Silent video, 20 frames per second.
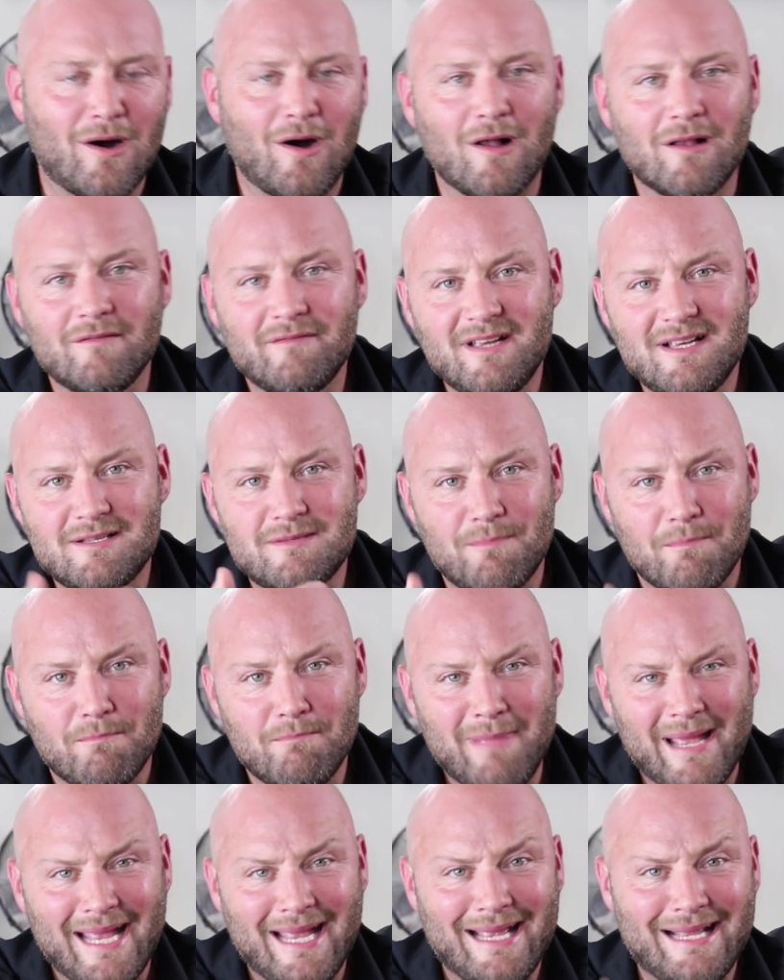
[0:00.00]
All of these
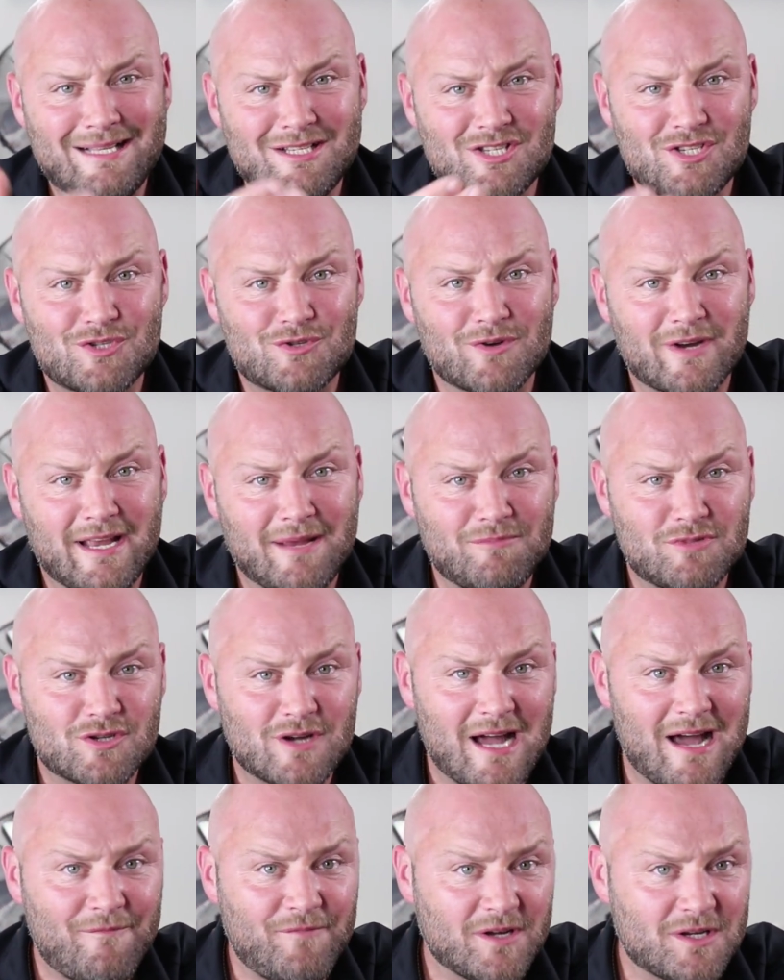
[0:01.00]
mainstream
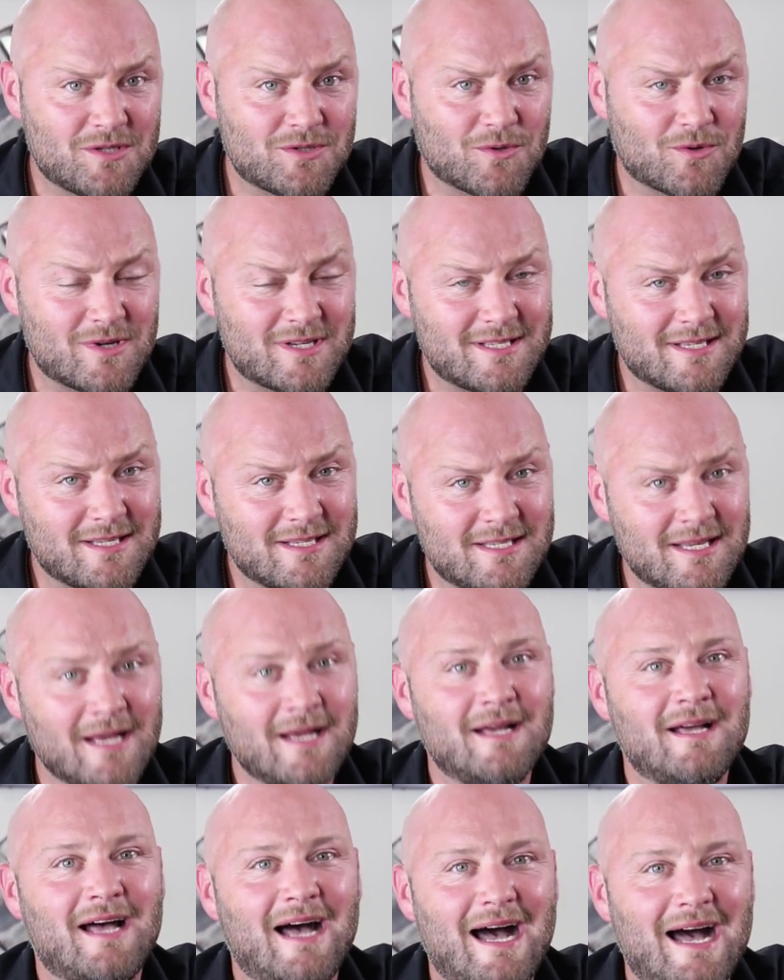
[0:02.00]
traffic sources
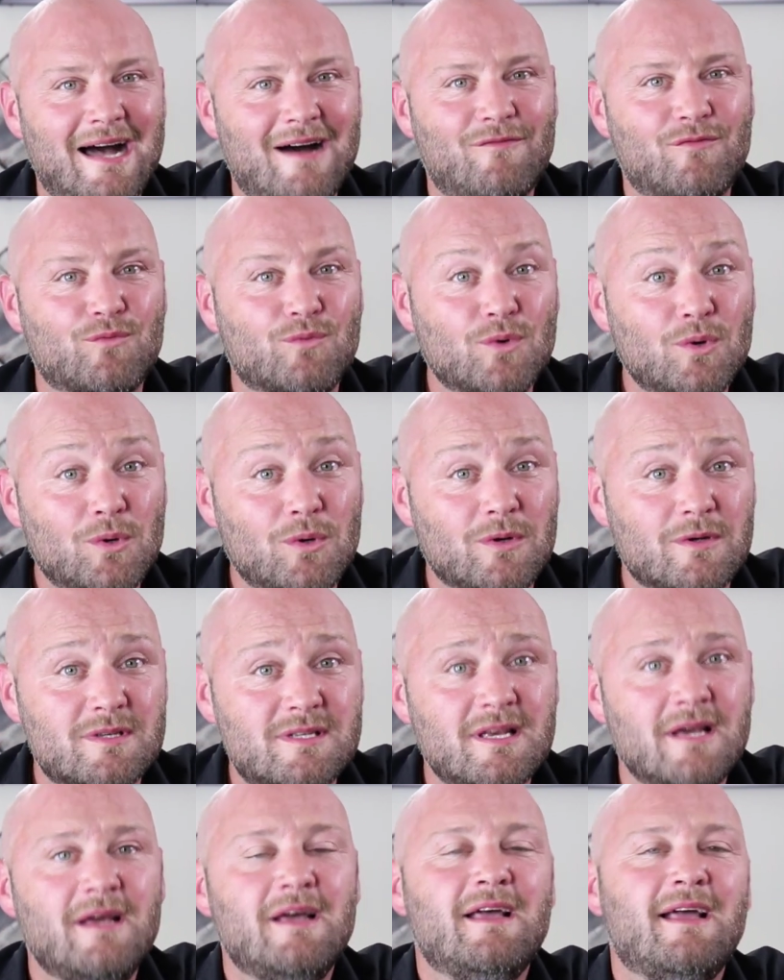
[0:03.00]
have
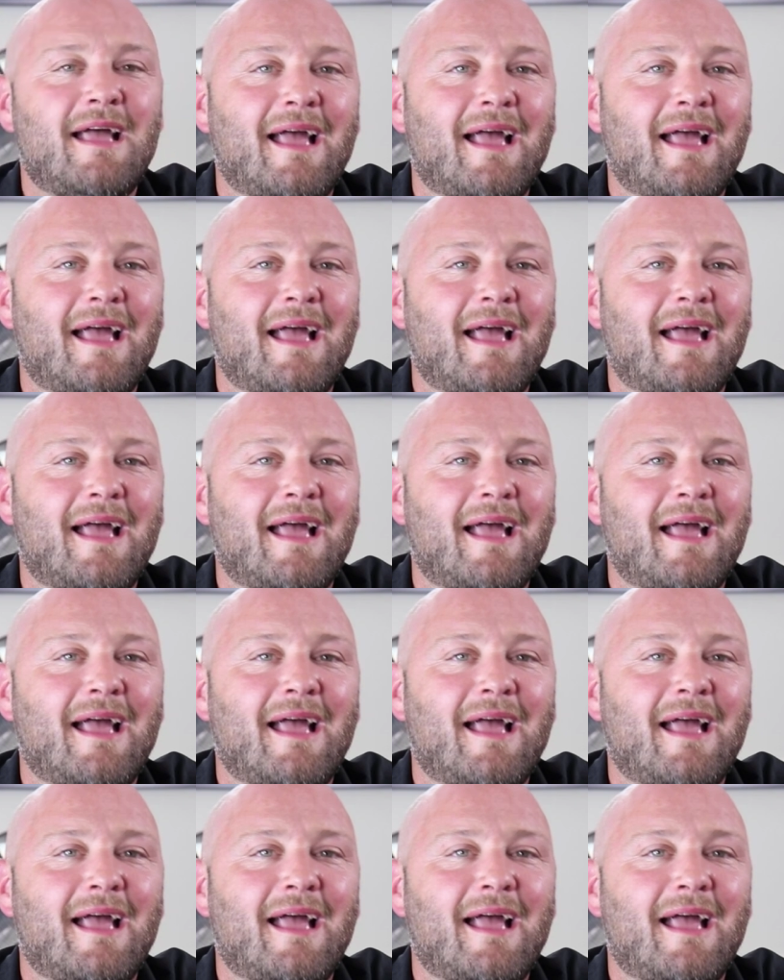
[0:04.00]
rules,